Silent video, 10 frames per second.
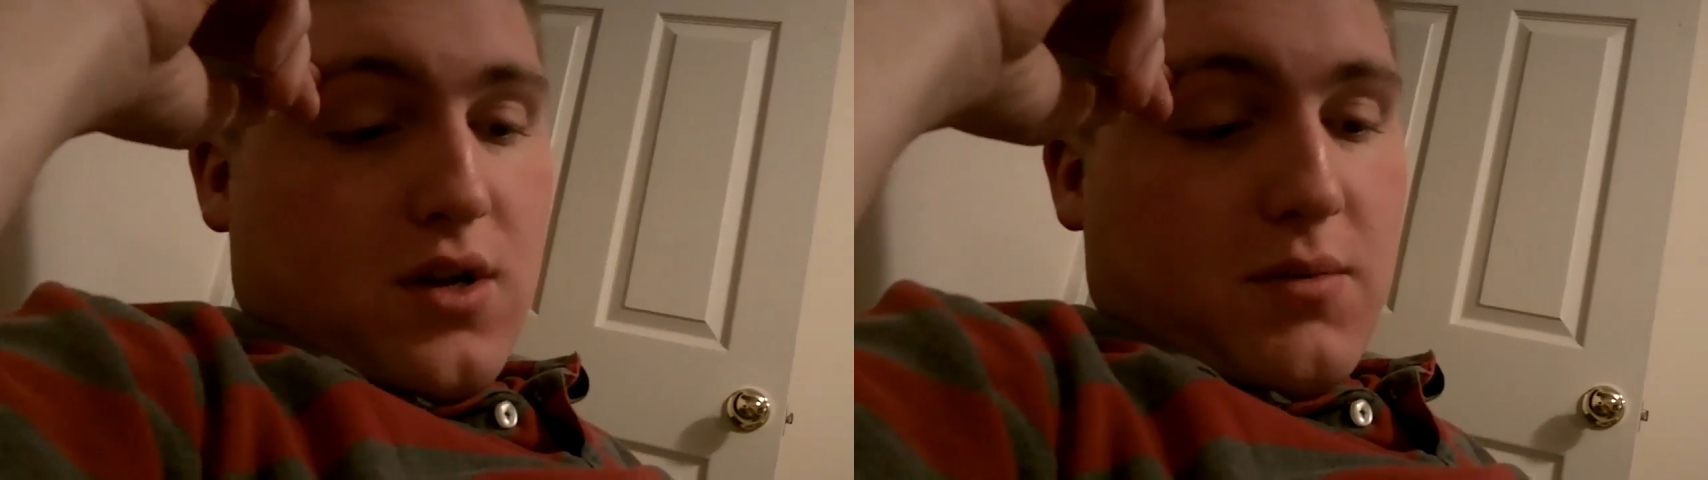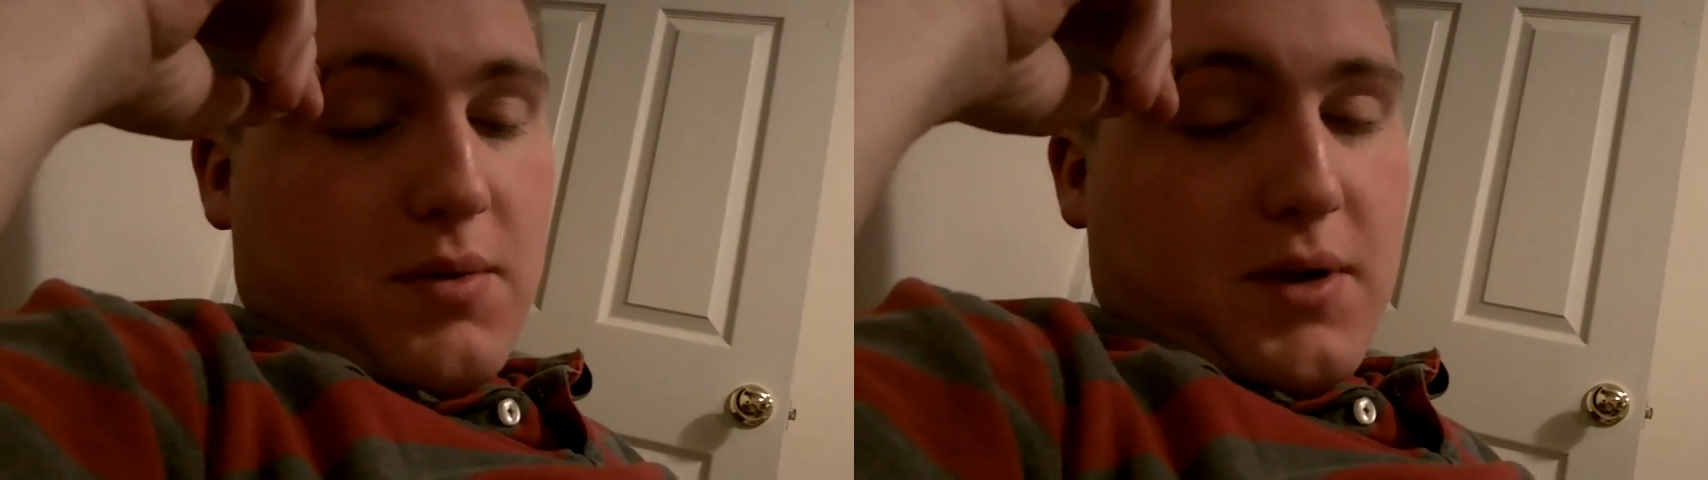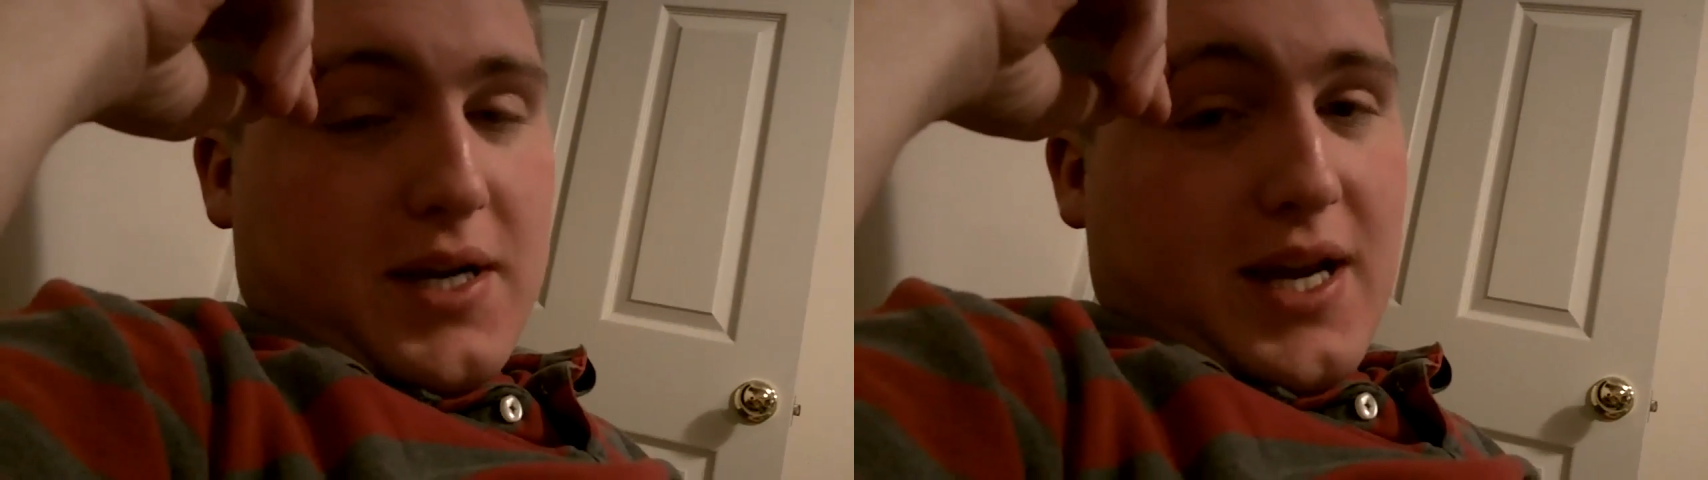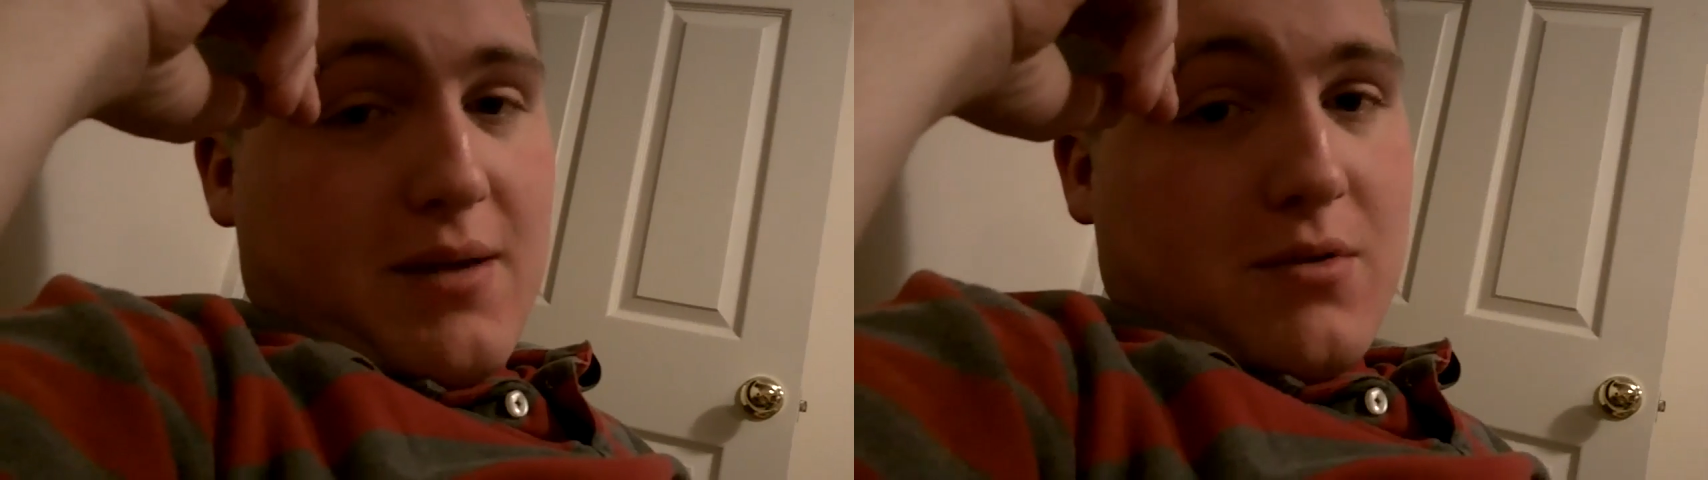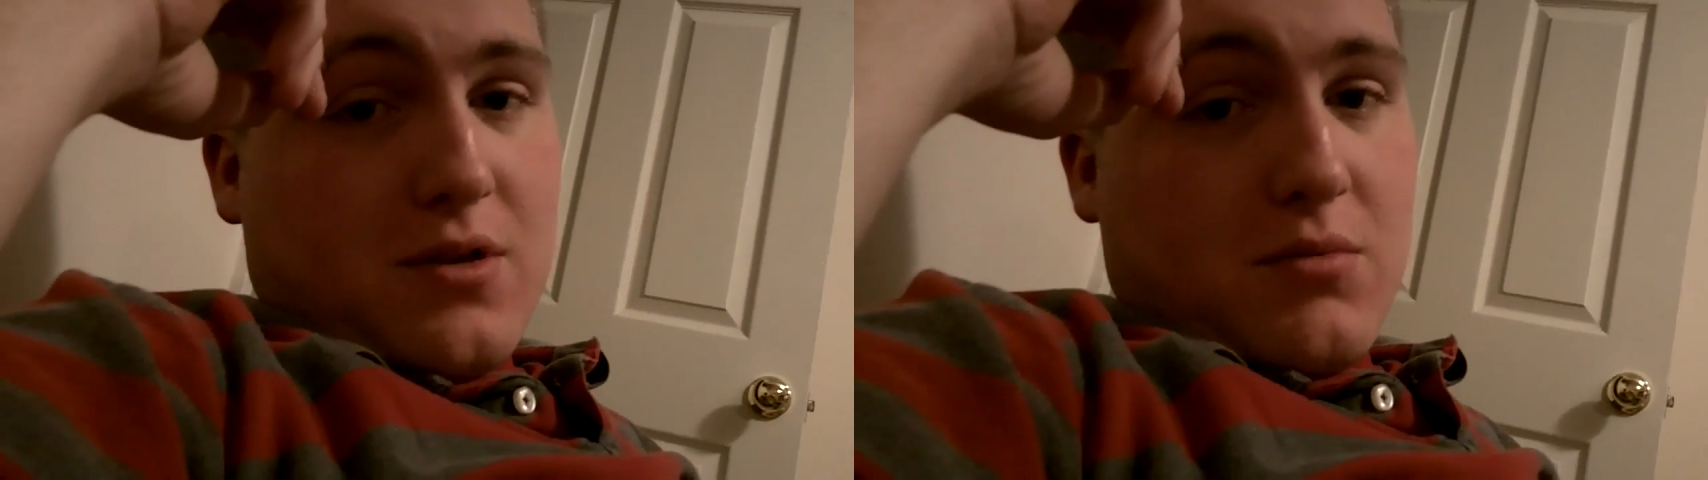I might buy a
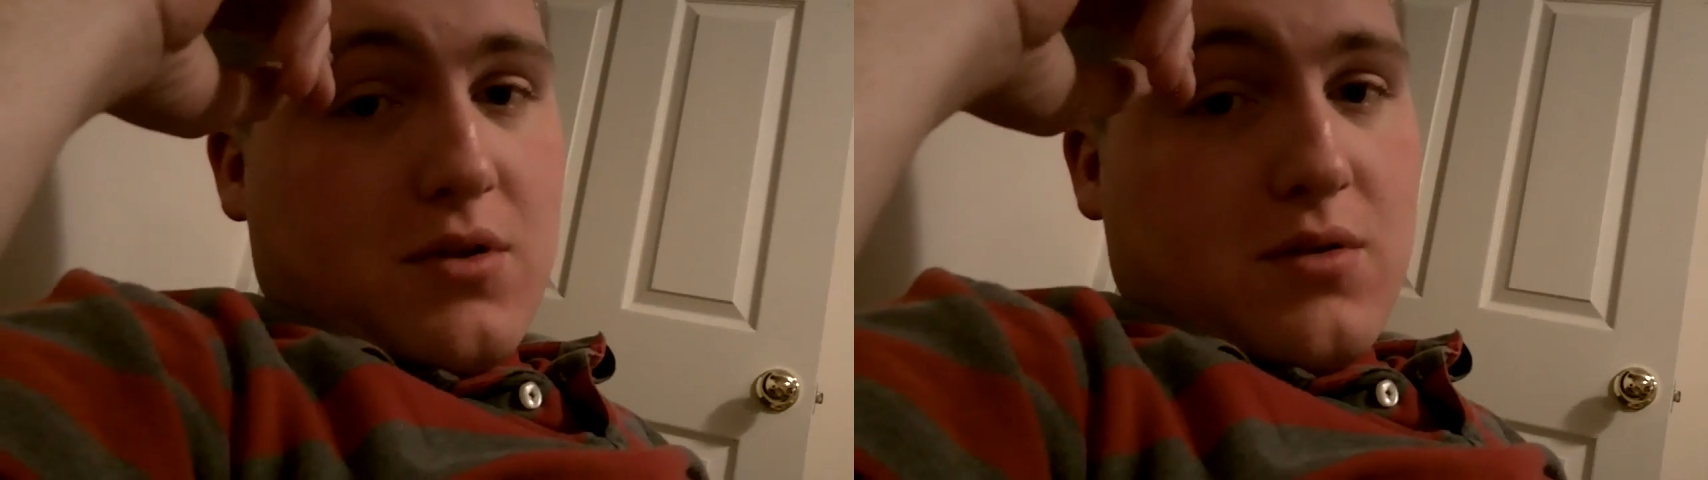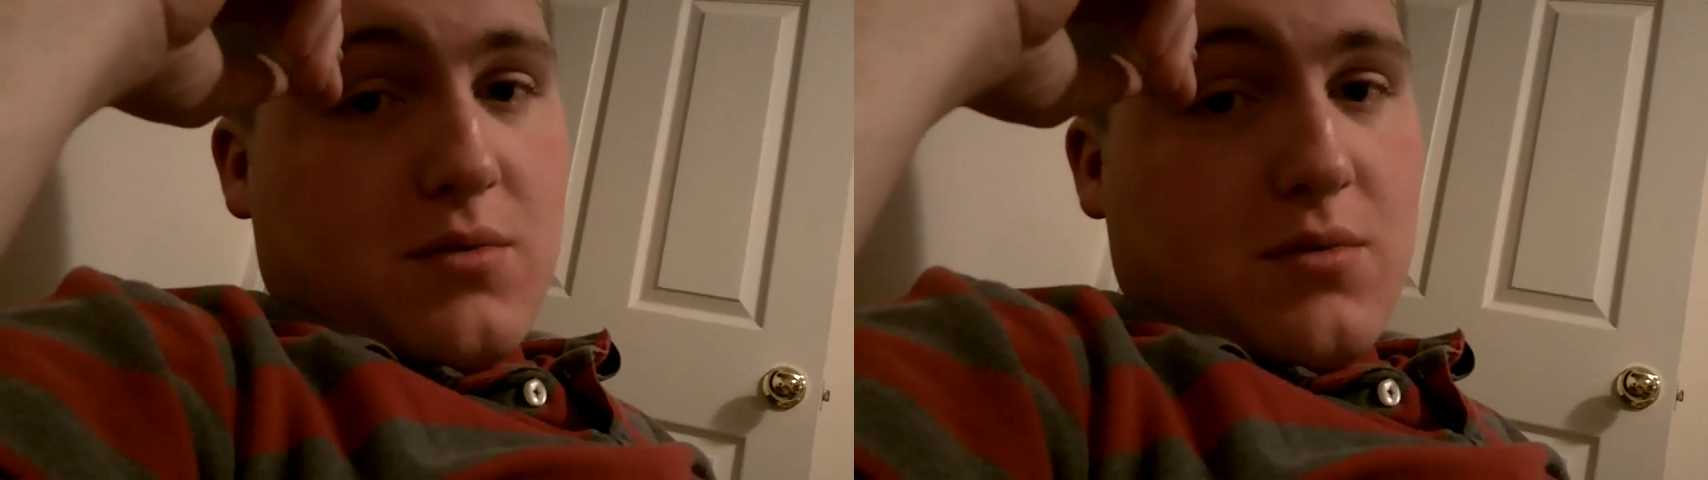game or something,